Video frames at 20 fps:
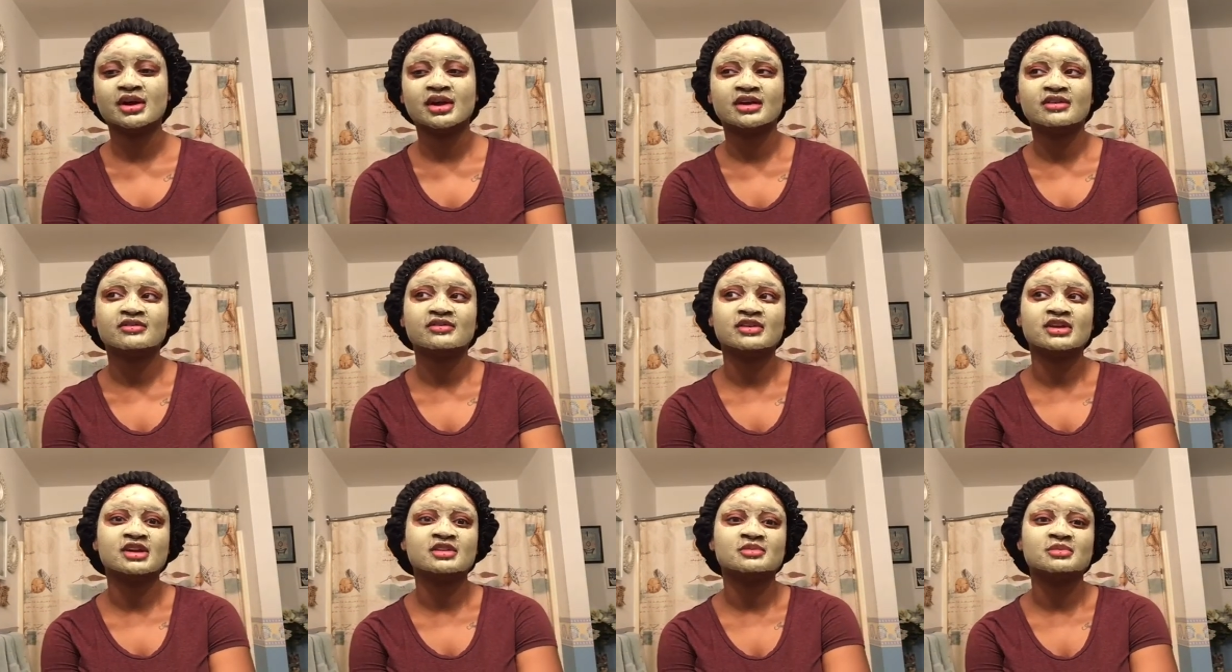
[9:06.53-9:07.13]
if
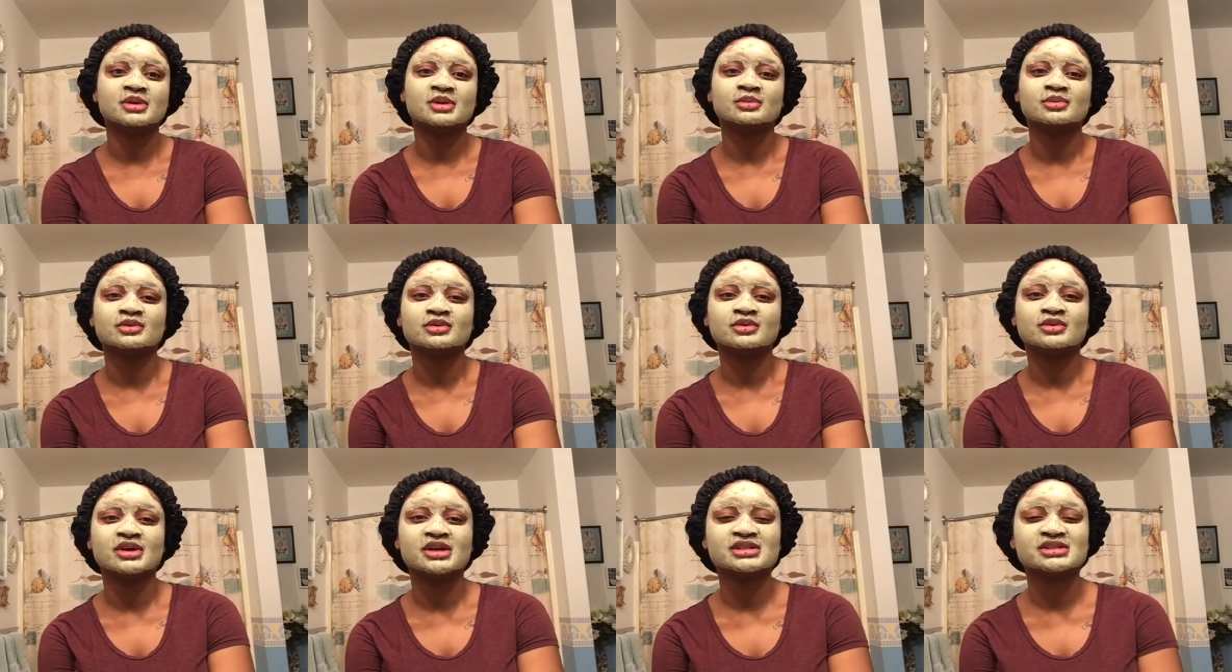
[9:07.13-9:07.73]
enough people
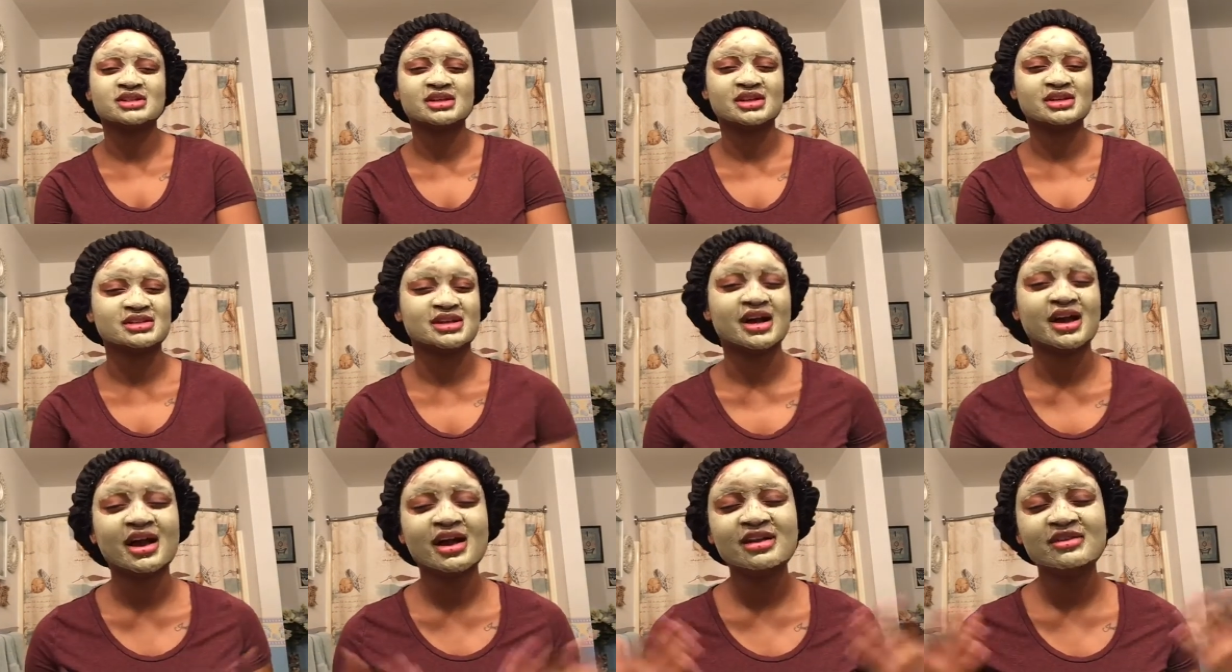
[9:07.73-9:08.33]
request it, because I
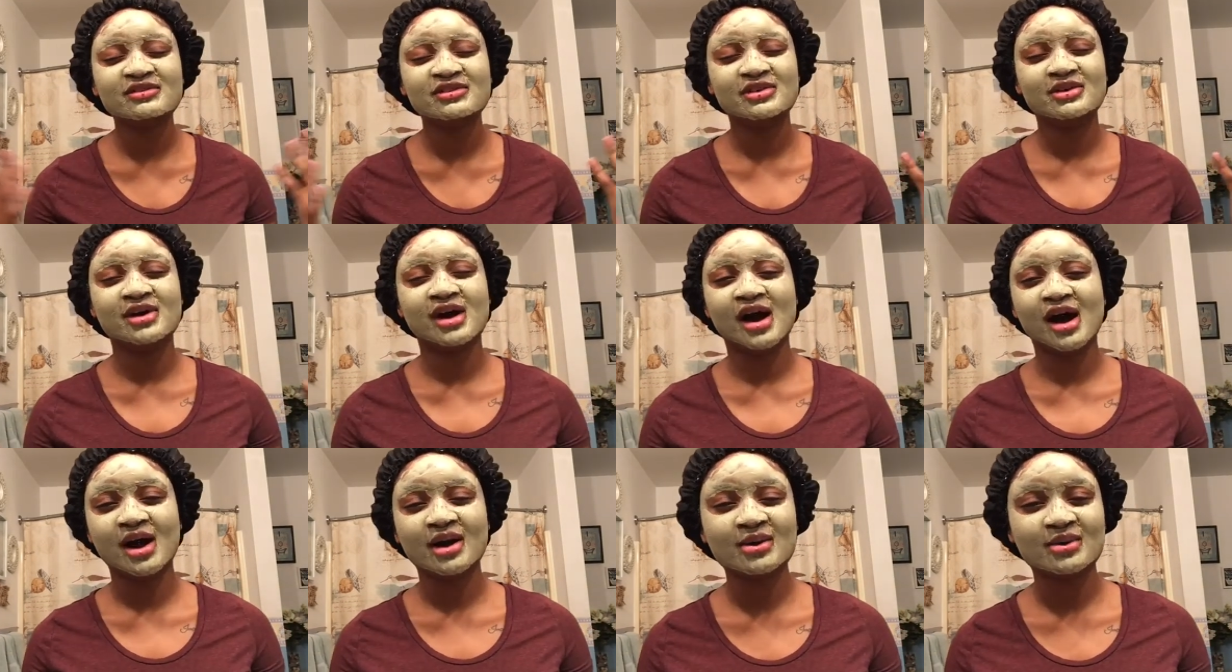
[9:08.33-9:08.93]
kind of feel
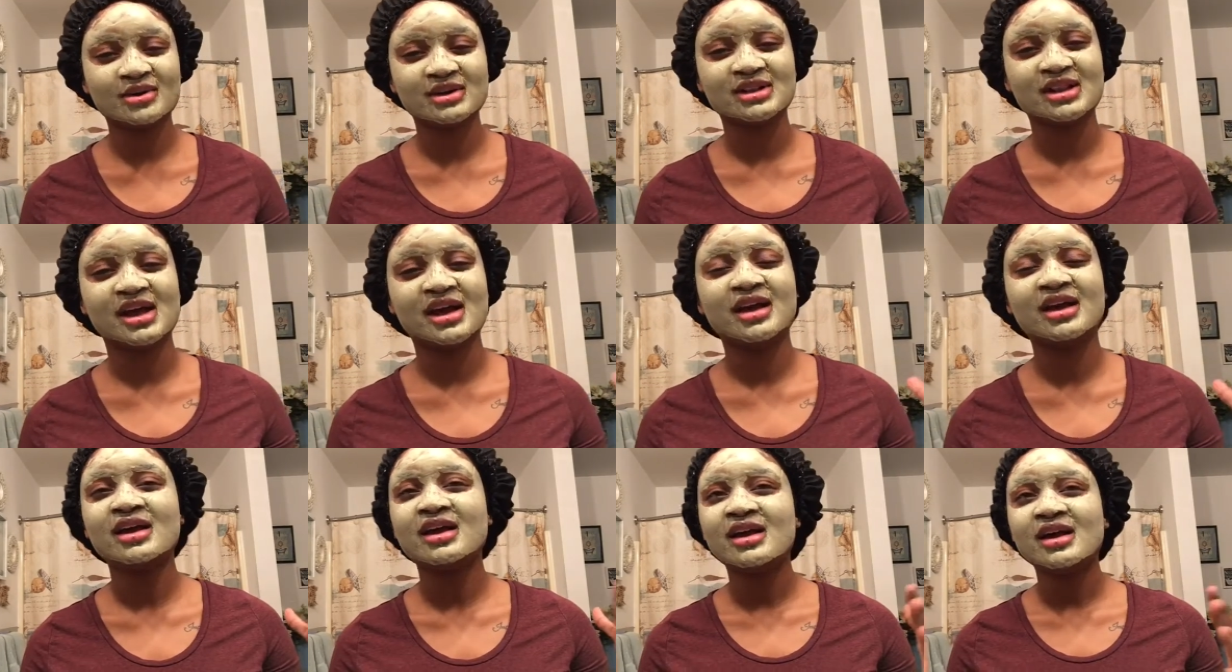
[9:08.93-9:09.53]
awkward like